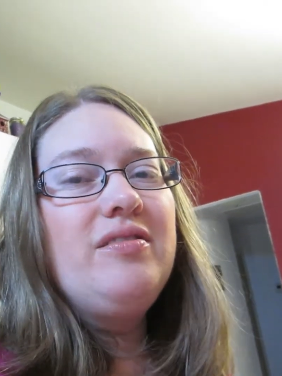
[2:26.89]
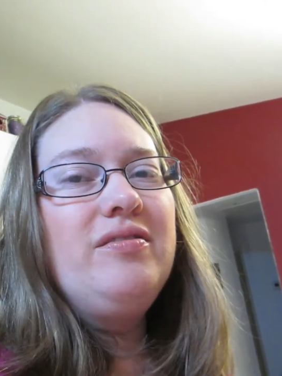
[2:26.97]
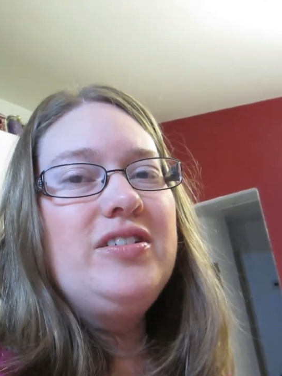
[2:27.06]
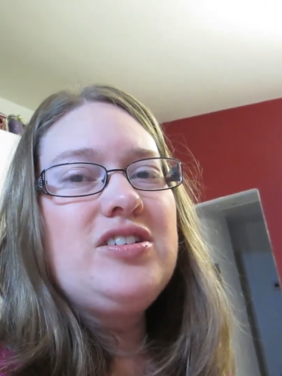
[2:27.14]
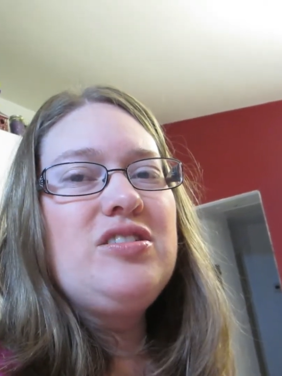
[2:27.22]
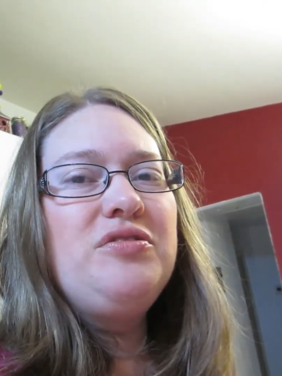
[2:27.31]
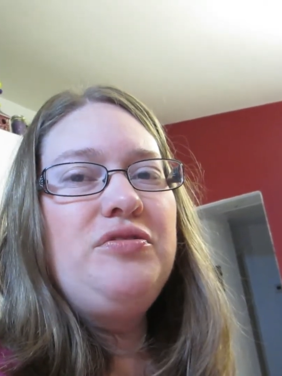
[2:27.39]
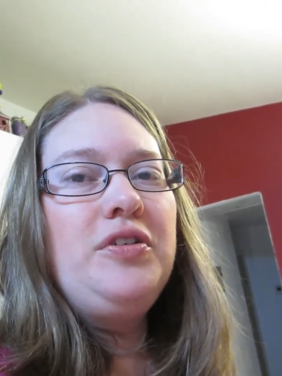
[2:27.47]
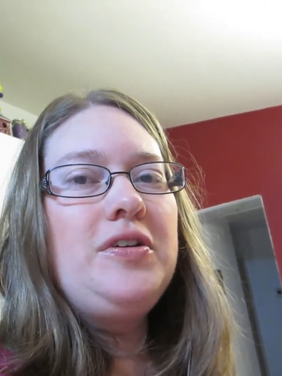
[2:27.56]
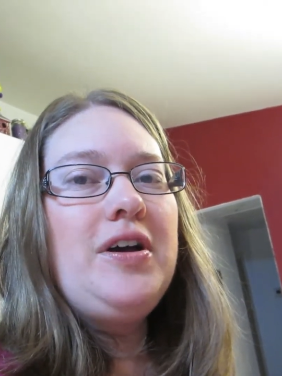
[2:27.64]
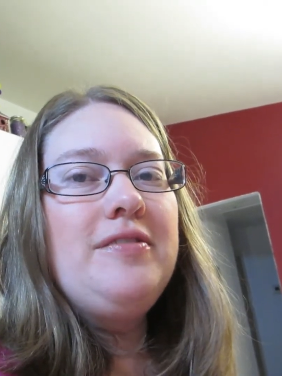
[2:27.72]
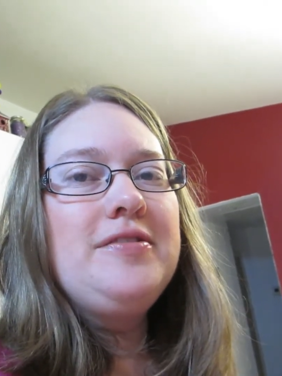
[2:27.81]
we just don't
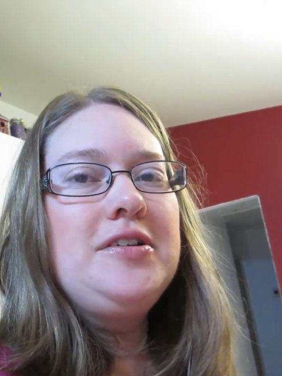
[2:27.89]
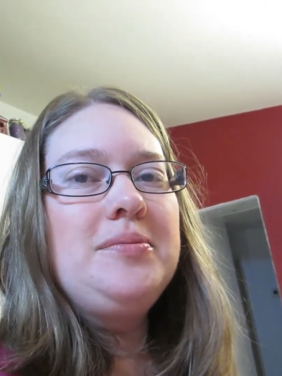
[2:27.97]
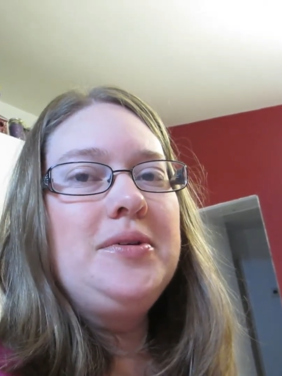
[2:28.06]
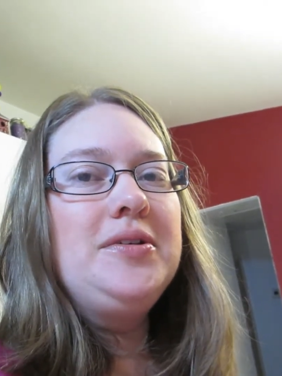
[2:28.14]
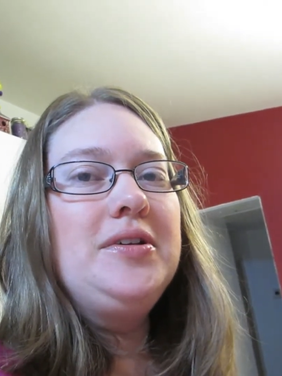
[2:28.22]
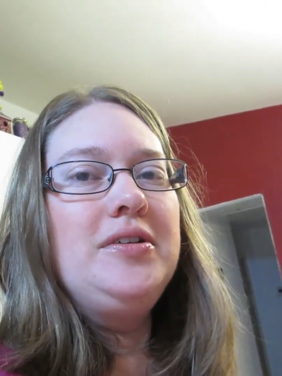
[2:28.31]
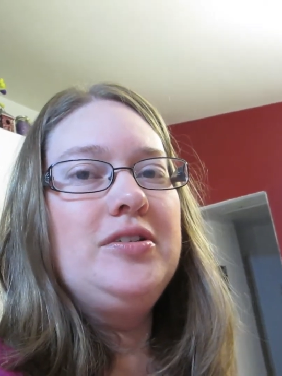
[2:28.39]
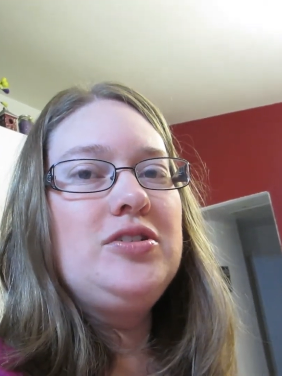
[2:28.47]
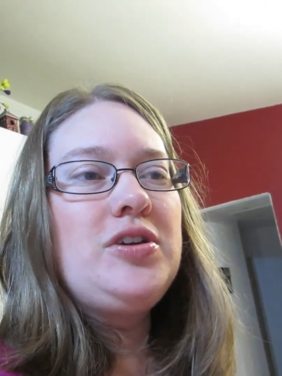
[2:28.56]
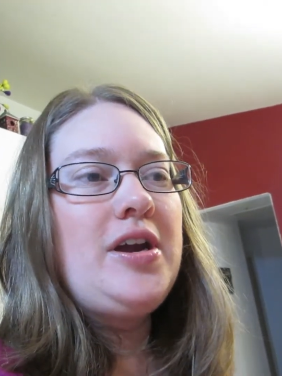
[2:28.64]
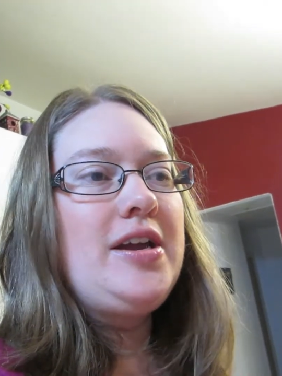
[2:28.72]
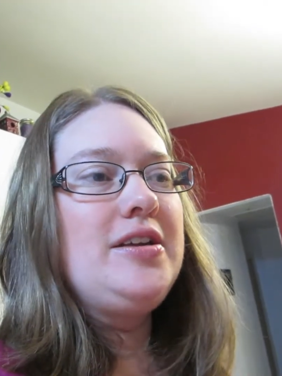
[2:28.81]
feel comfortable
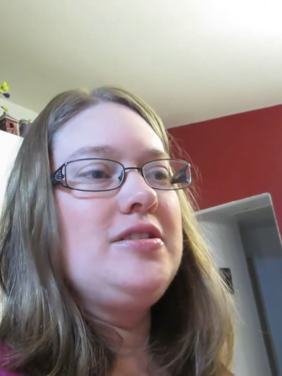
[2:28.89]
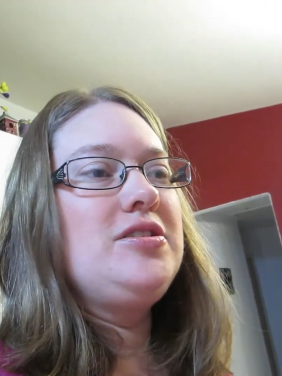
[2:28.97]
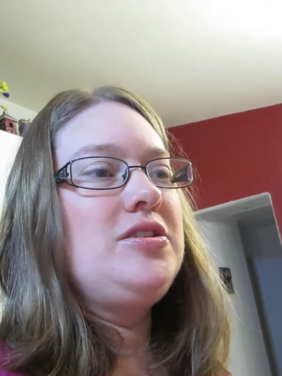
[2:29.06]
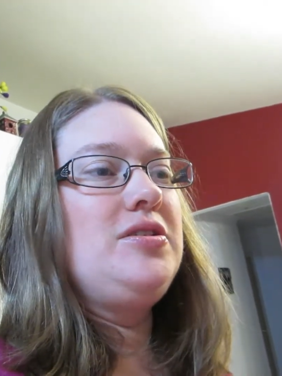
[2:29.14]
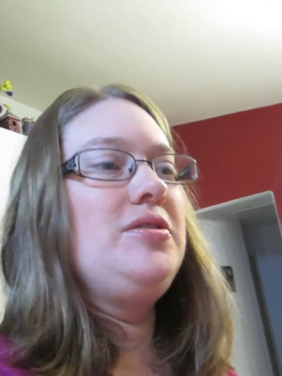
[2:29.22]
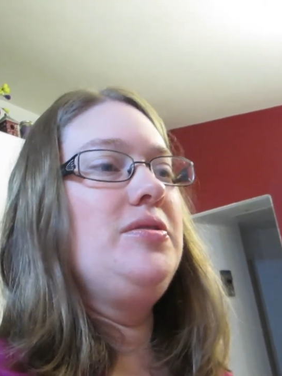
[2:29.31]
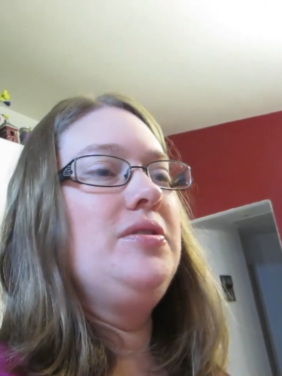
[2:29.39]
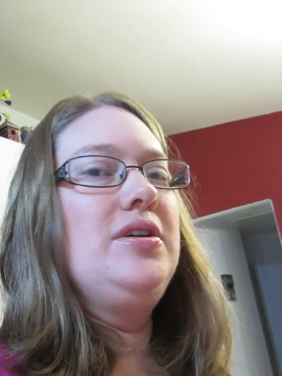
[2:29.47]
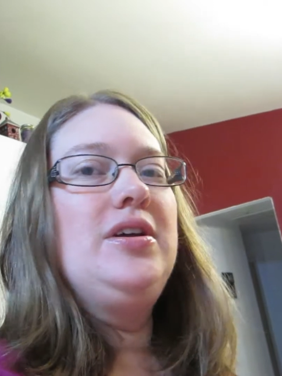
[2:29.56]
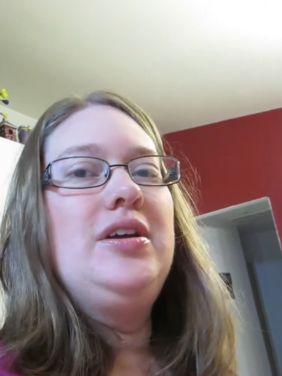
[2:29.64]
trying to